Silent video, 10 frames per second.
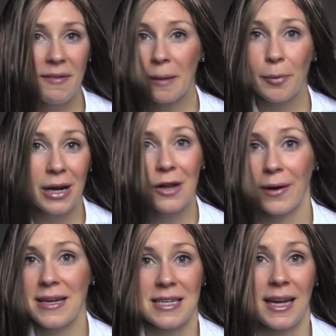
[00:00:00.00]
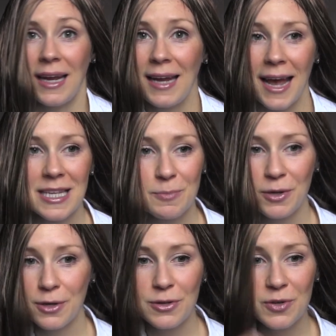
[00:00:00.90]
having a pretty great day as
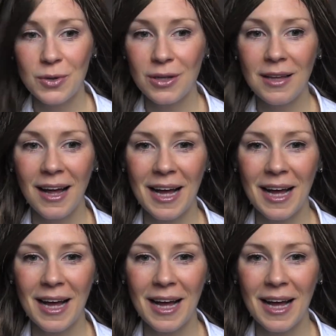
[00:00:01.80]
per usual.